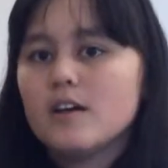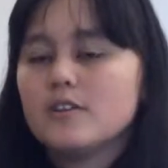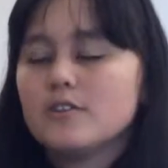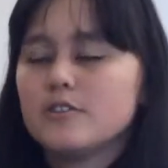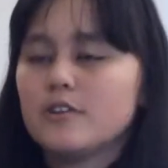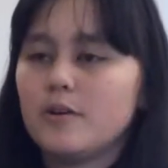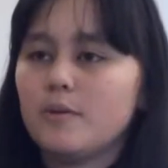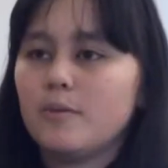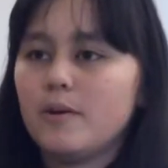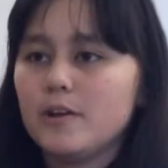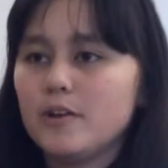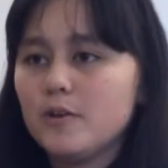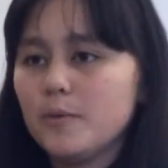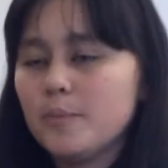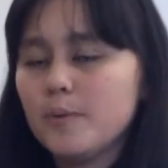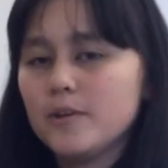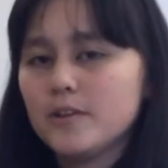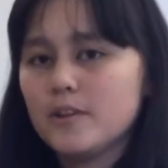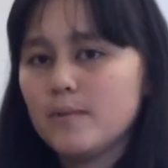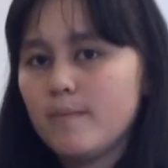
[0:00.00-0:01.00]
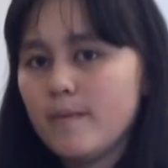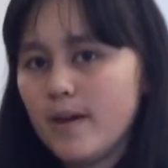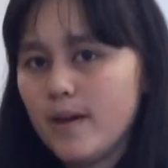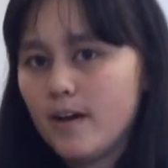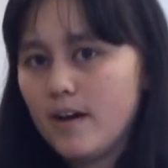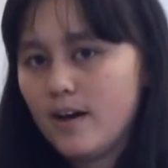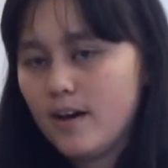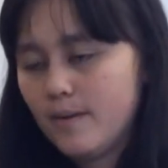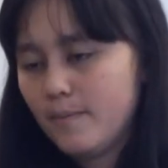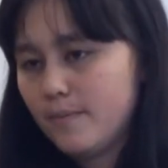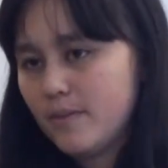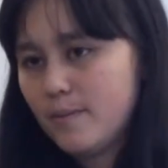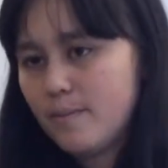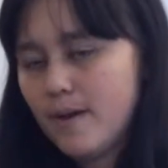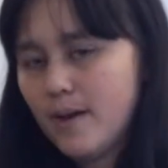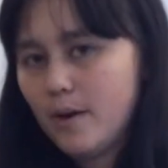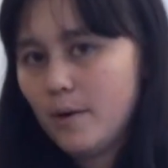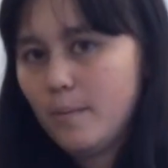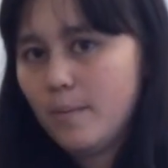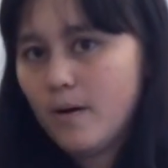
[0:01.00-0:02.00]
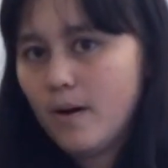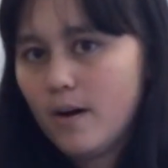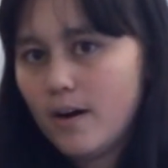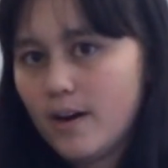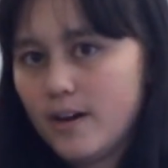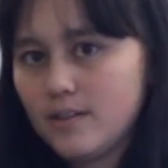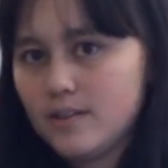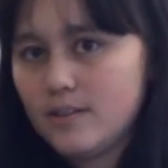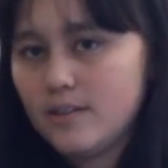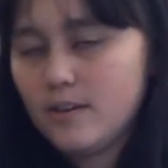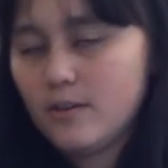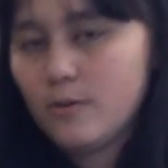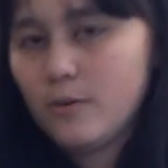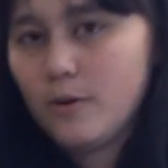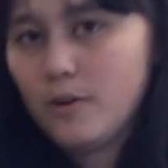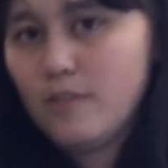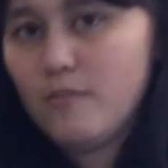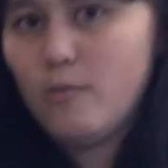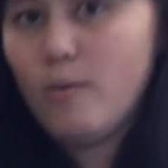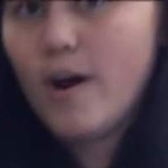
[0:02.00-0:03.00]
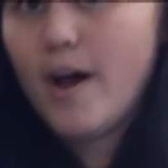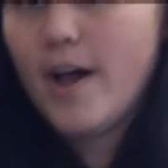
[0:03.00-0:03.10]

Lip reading: So when you put the metal bar into the coil of